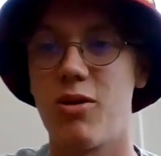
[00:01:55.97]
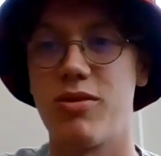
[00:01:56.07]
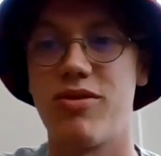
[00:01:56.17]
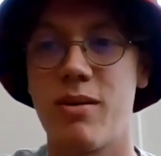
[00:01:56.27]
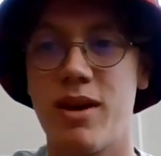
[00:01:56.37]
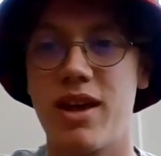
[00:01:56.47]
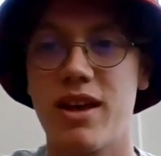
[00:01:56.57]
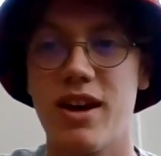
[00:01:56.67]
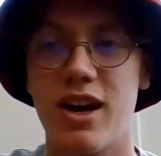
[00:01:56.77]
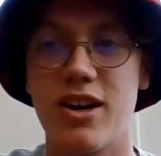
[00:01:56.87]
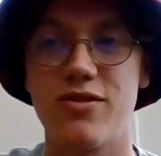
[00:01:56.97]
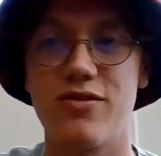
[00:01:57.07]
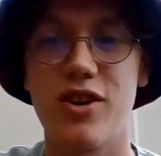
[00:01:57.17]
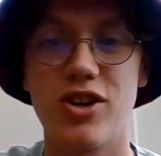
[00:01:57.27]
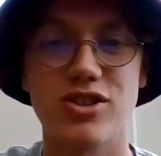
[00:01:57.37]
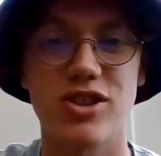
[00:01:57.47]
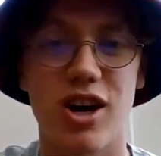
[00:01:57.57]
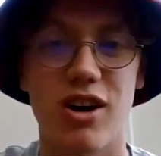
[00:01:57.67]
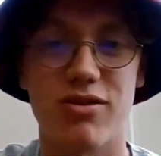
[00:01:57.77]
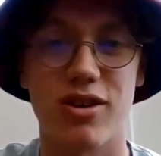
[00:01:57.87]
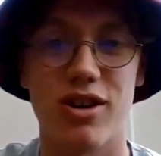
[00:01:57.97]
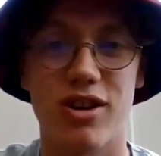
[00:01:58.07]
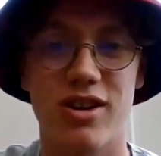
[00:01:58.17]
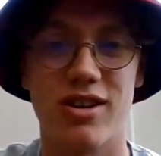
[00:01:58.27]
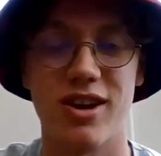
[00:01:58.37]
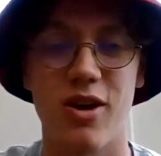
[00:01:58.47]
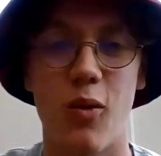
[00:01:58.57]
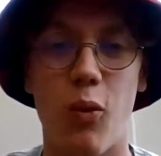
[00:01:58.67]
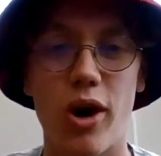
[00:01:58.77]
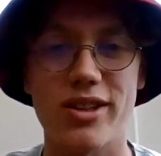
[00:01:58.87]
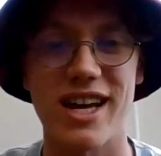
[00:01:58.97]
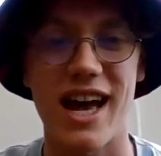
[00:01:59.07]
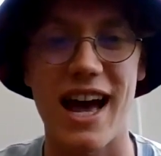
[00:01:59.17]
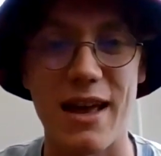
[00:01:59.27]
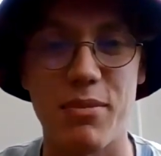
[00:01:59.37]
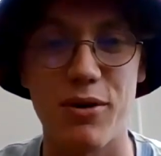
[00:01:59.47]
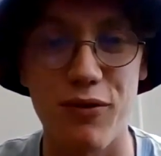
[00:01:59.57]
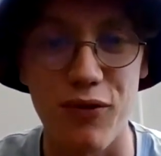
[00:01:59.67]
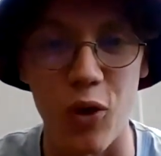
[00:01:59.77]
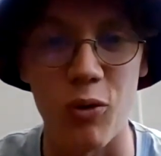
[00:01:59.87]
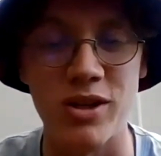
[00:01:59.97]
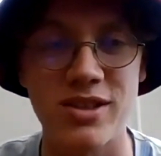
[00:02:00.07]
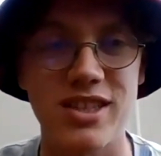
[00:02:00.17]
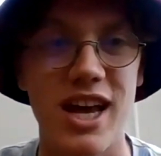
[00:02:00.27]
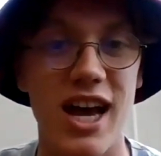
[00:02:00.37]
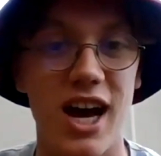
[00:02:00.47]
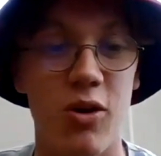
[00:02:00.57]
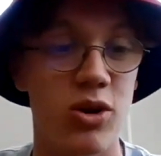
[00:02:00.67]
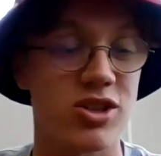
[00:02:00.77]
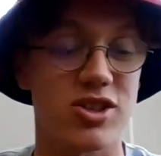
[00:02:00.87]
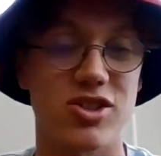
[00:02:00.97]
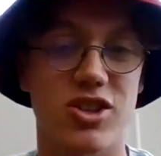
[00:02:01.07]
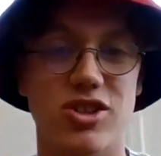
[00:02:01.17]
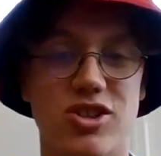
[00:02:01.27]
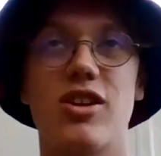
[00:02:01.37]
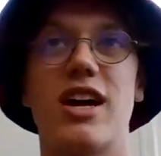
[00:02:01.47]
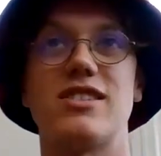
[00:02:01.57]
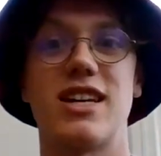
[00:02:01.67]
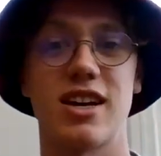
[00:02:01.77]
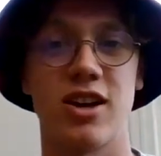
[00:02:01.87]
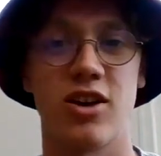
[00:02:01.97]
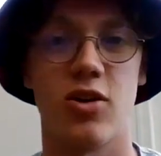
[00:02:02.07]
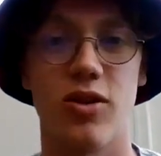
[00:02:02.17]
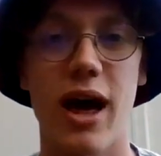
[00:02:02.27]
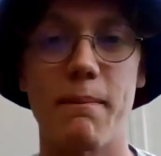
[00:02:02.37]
Obafemi and his first start for Ireland. What a performance. I want to discuss that second goal.